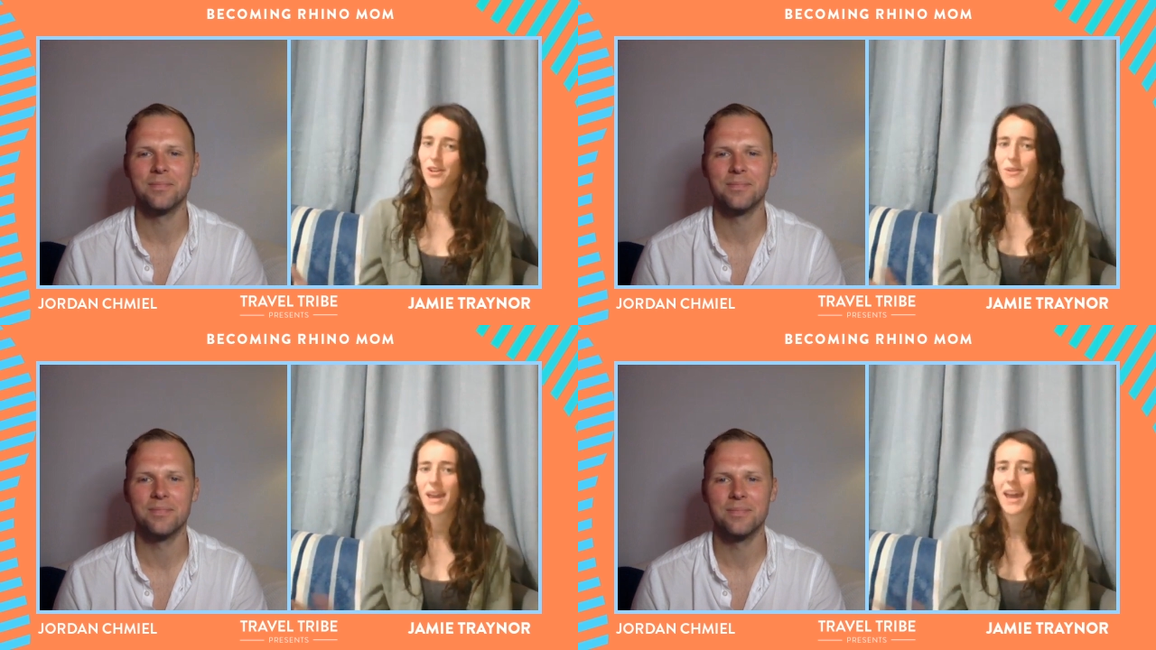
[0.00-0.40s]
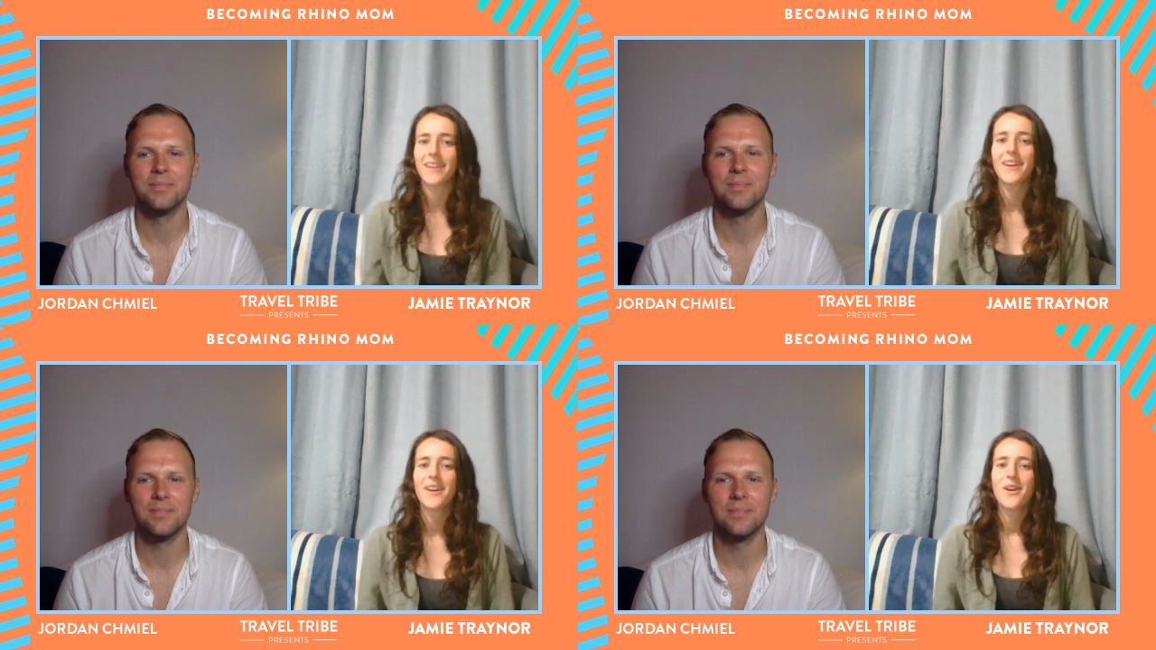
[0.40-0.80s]
Speaker 1: You know, we
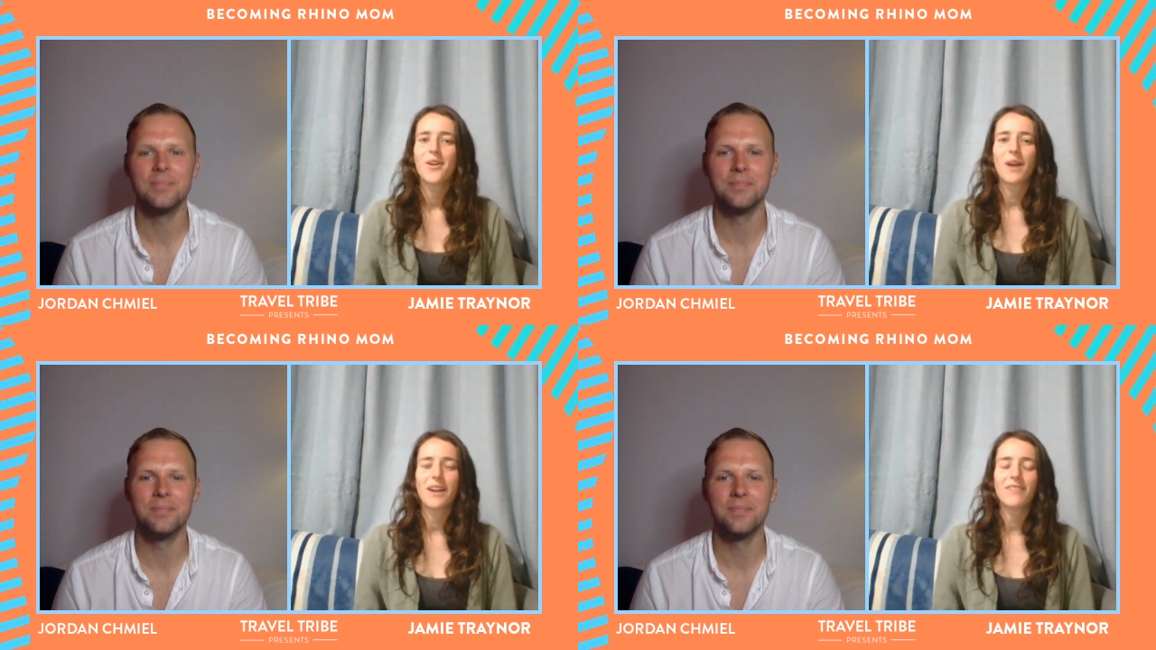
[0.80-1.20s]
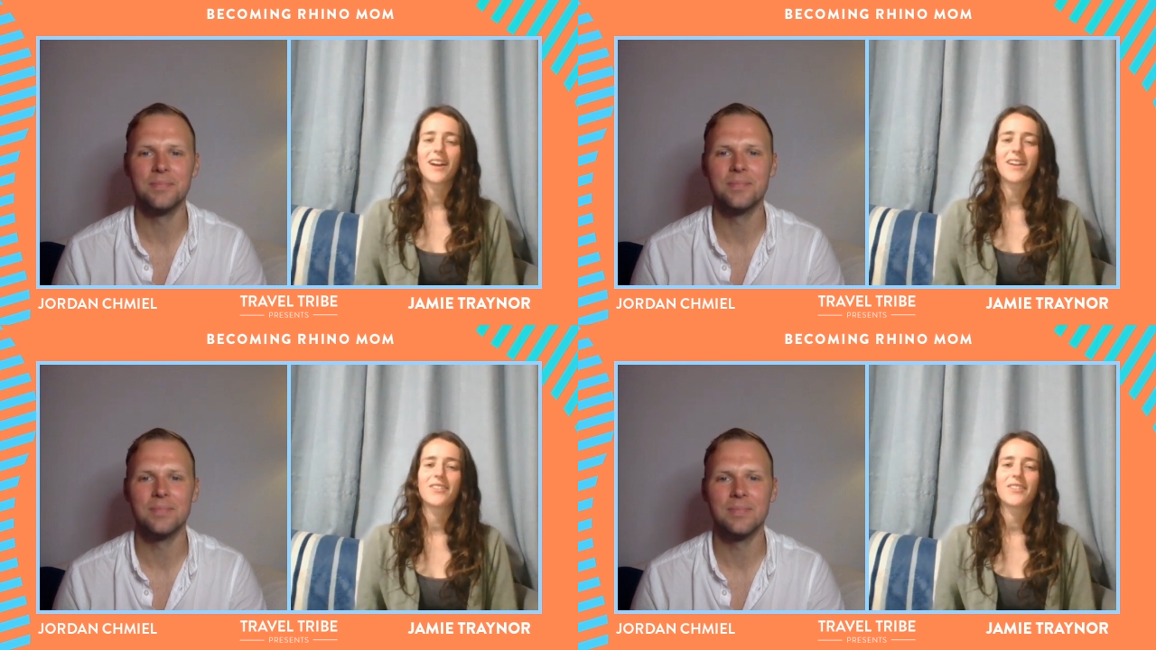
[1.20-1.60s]
had mm-hmm.
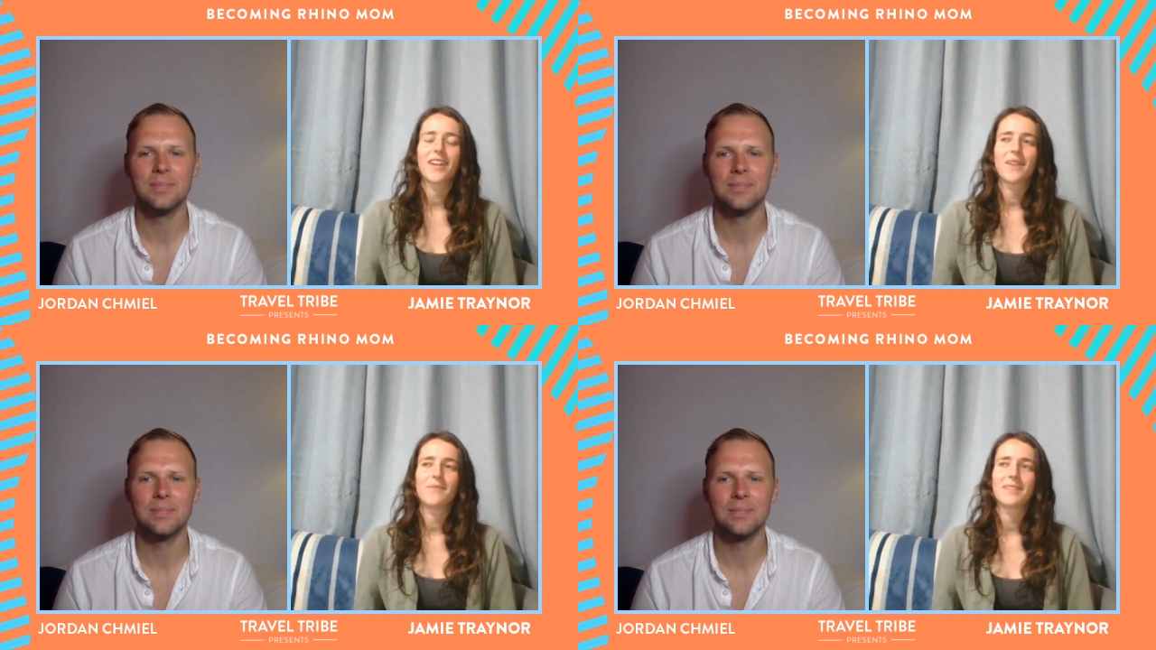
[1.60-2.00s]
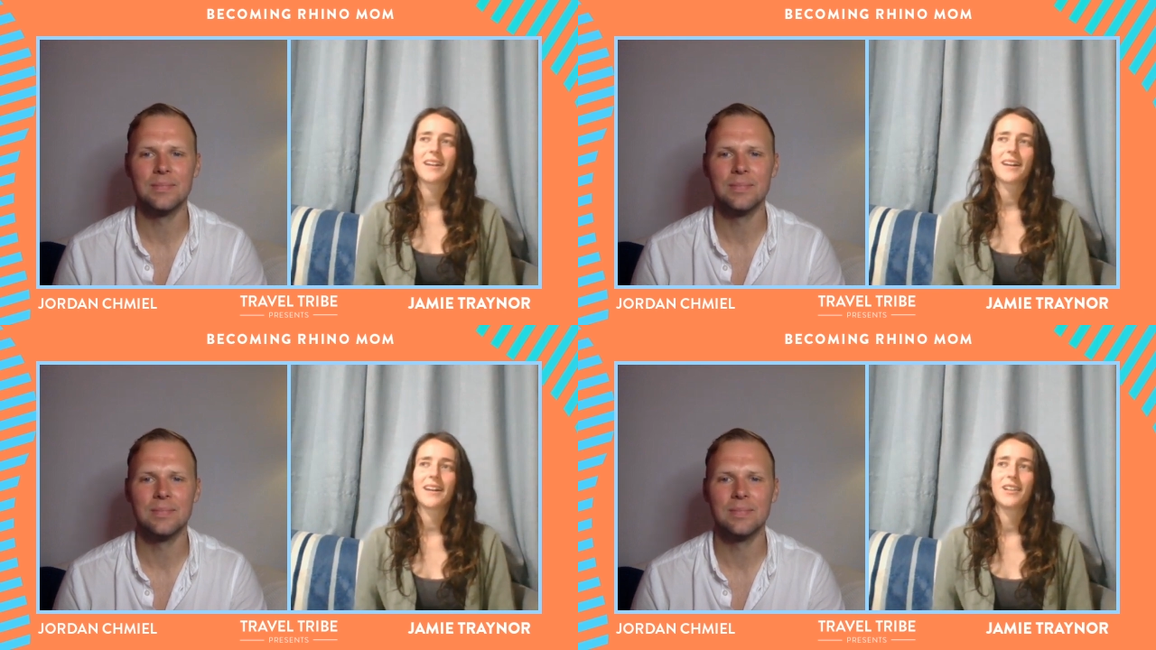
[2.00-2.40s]
one rhino
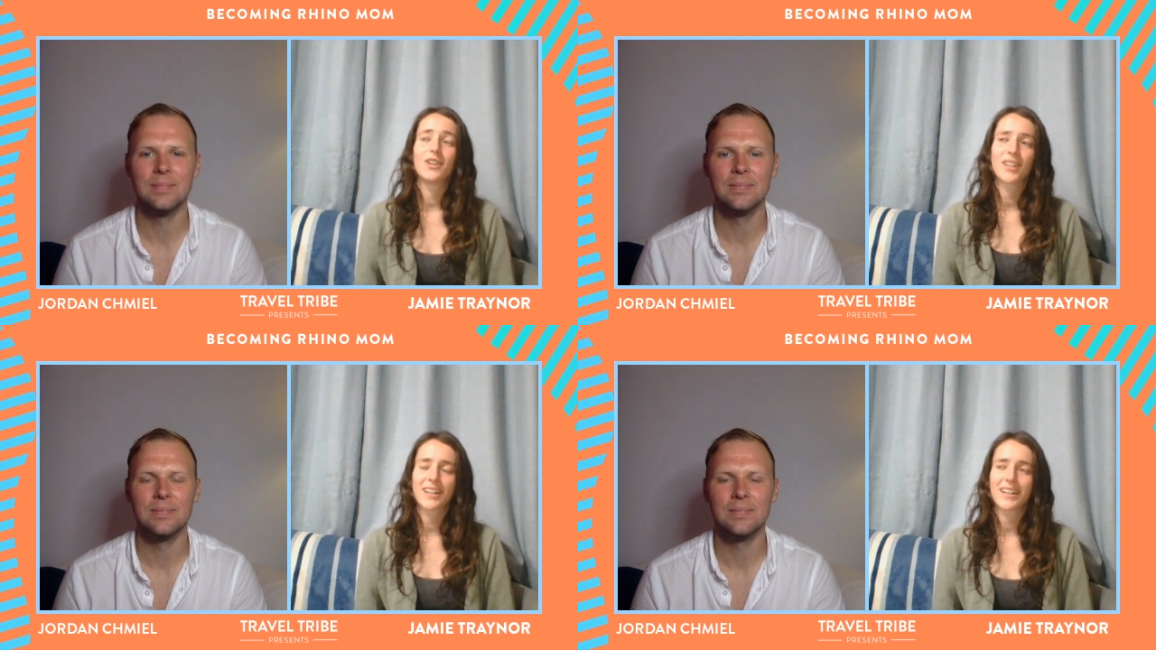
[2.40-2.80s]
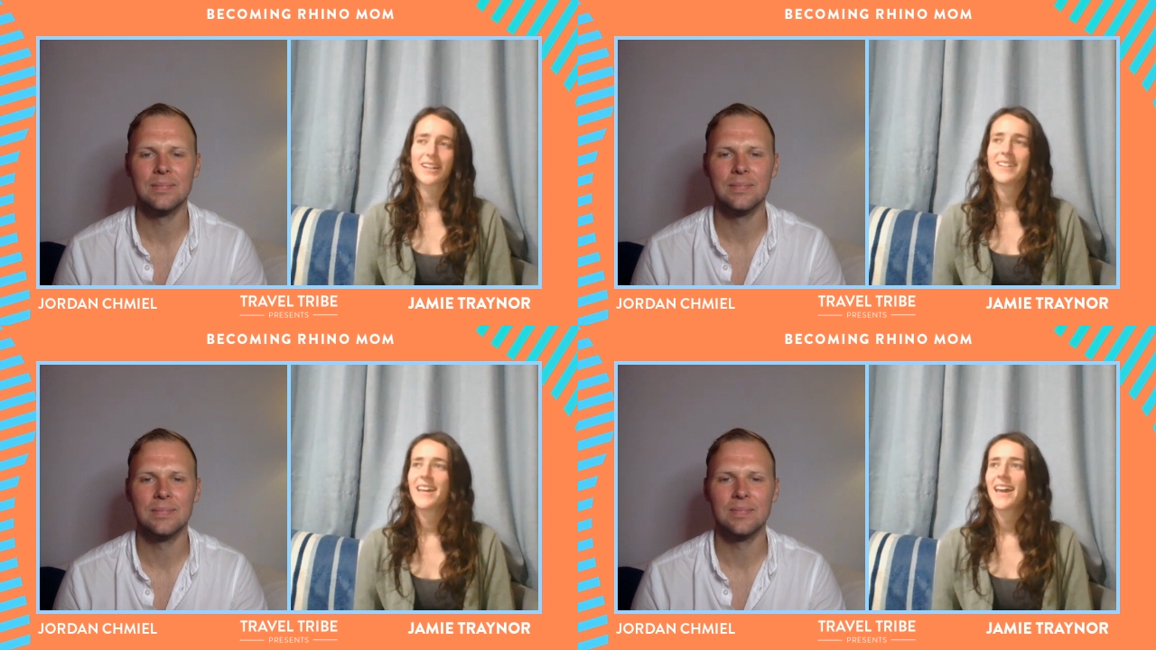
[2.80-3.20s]
named uh,
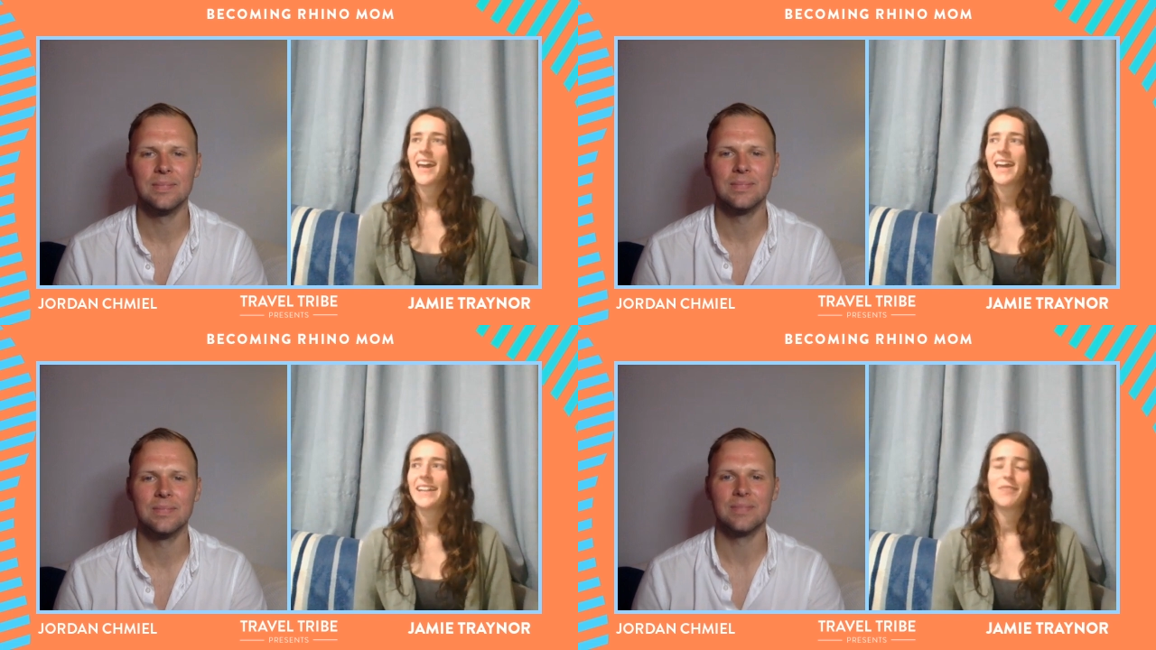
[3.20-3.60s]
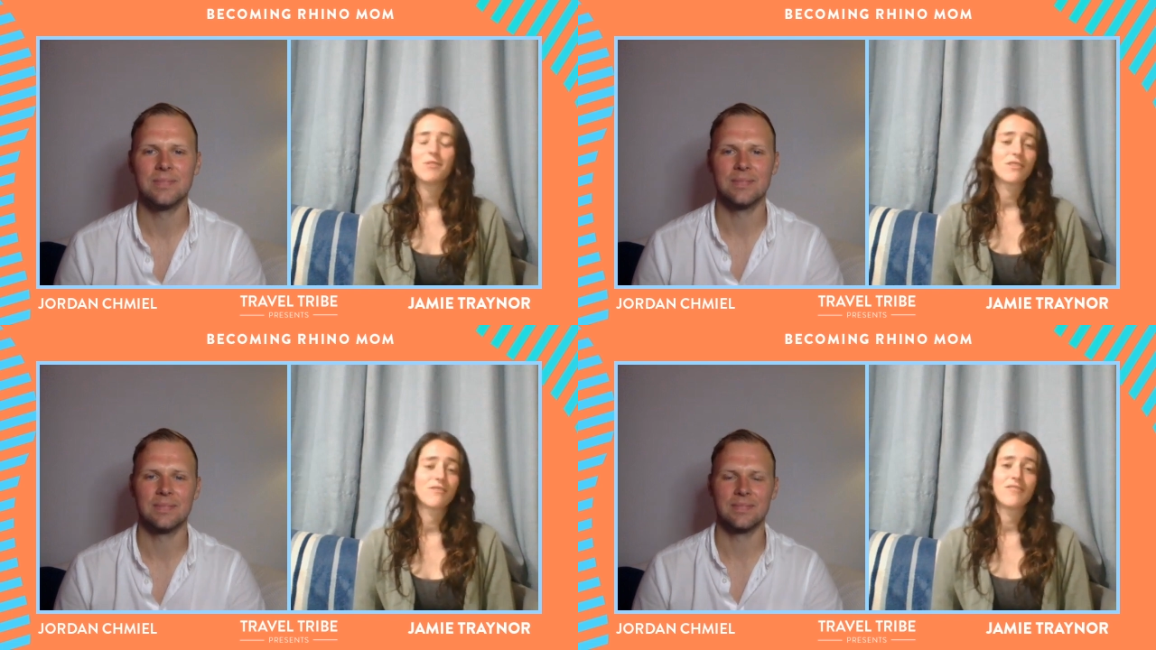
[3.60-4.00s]
Lunga, and
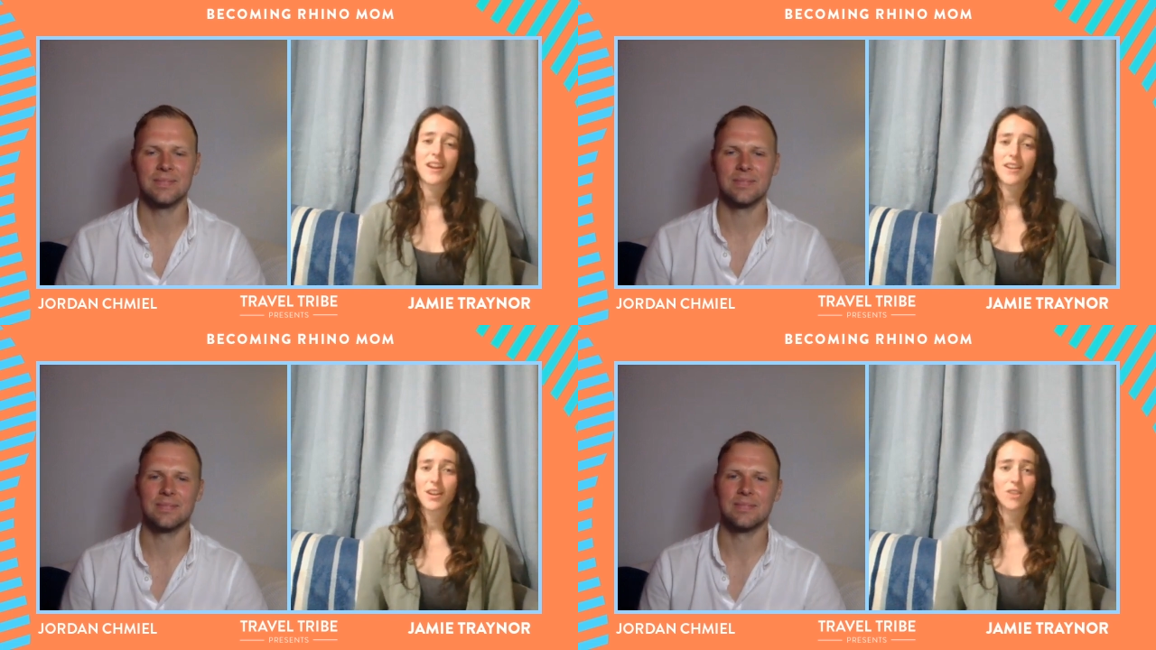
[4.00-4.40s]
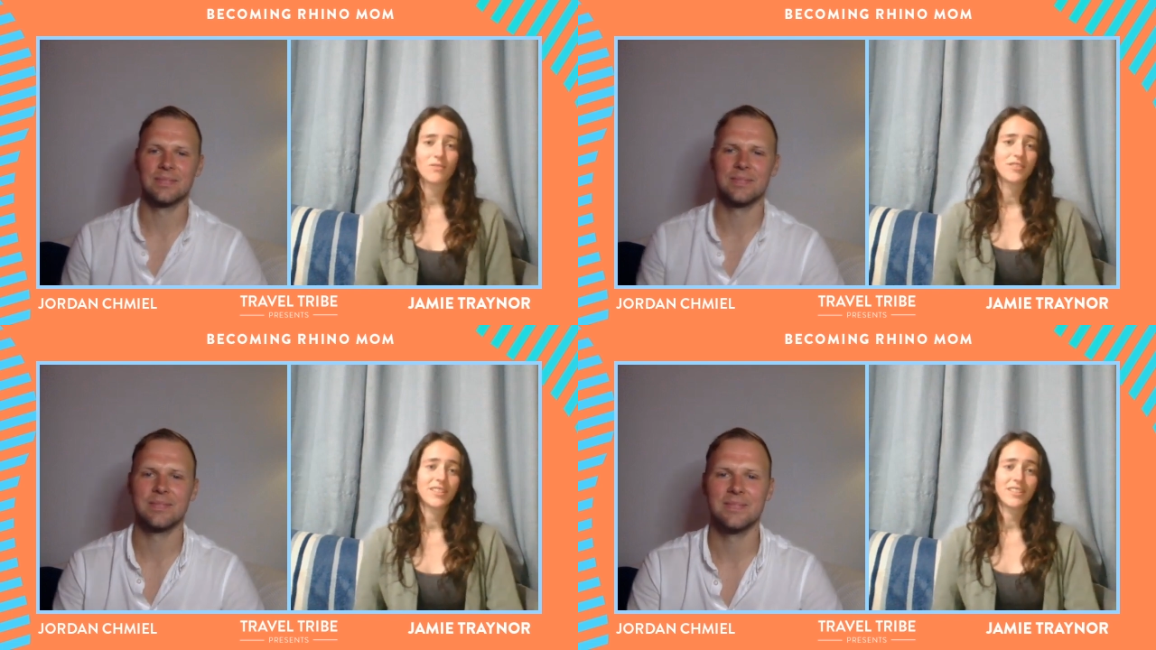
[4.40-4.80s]
he was very
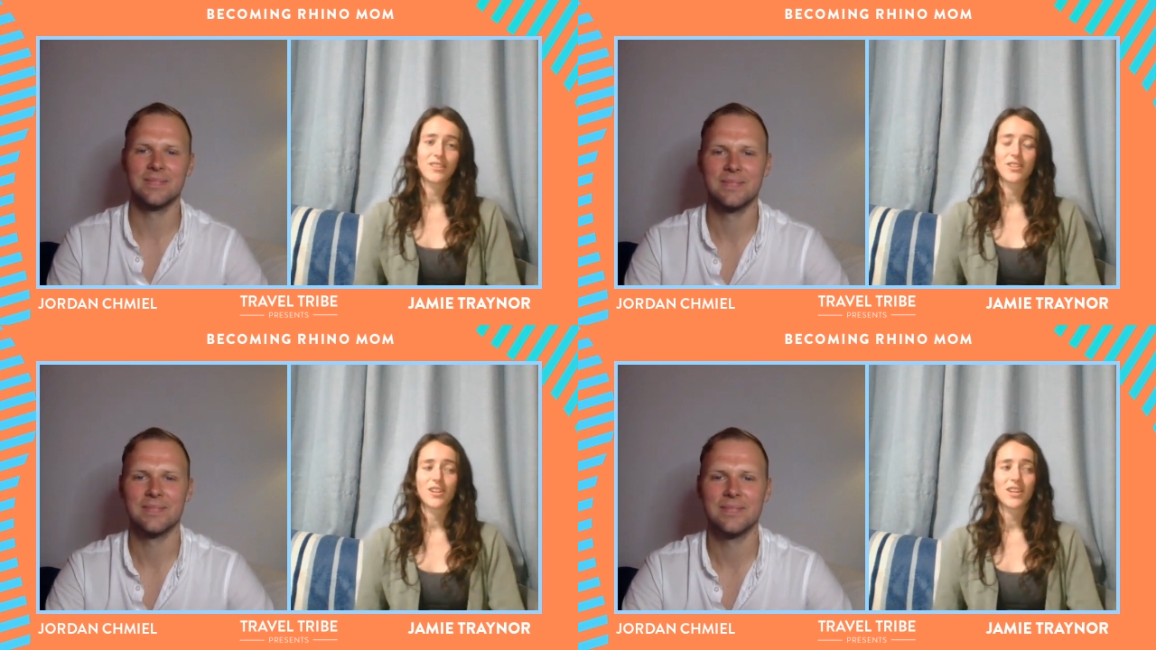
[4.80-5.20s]
confident.